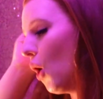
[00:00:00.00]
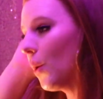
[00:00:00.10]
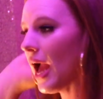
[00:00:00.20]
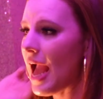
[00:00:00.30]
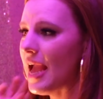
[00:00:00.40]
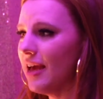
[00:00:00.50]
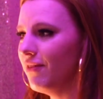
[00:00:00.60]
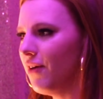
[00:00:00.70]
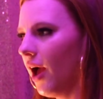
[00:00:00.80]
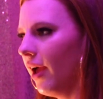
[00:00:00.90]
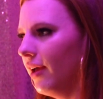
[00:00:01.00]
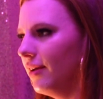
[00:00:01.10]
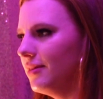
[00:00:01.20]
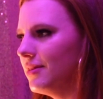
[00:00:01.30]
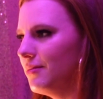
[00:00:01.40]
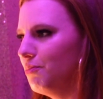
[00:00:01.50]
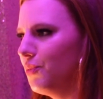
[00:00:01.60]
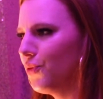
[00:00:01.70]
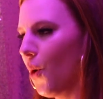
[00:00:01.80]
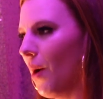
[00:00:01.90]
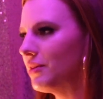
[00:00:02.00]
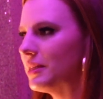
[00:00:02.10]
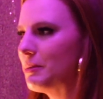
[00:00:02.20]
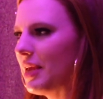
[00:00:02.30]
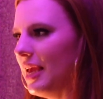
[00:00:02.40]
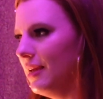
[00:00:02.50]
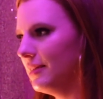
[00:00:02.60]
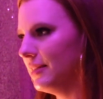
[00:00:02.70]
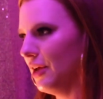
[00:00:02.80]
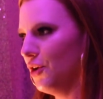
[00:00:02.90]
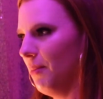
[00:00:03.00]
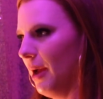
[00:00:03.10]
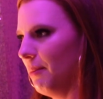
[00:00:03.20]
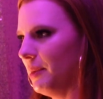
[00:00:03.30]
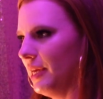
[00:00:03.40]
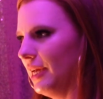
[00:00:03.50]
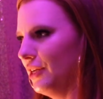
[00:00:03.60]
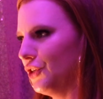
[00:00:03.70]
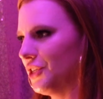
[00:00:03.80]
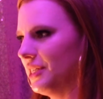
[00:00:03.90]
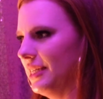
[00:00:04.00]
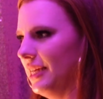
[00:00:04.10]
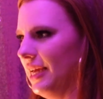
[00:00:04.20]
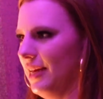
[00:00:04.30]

okay if I throw out some kinks that you might be interested in?